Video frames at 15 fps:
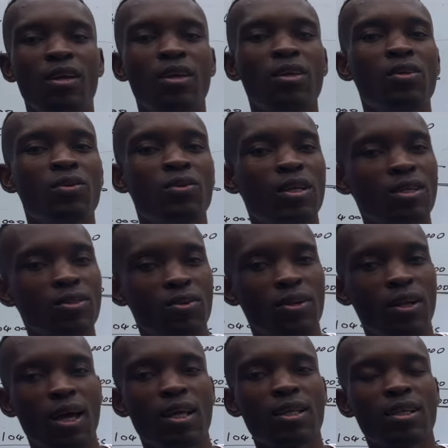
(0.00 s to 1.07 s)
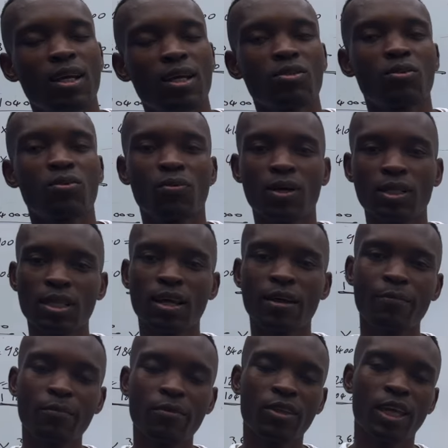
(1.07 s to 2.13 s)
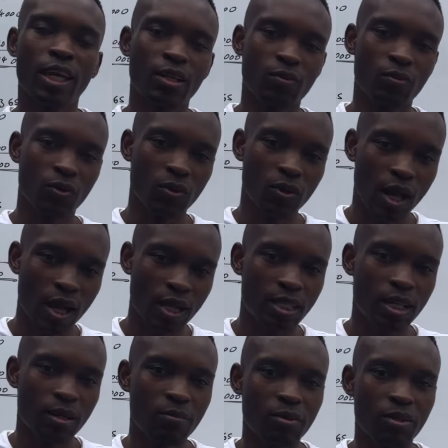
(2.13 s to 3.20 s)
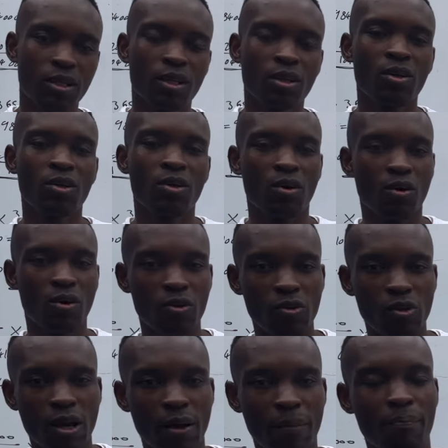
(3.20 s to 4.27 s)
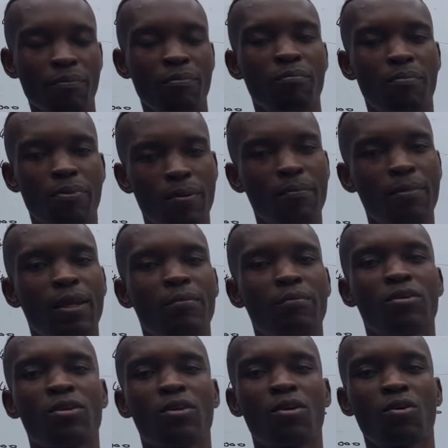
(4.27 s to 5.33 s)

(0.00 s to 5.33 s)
you're just gonna ask us on WhatsApp and we're gonna attempt on your problems.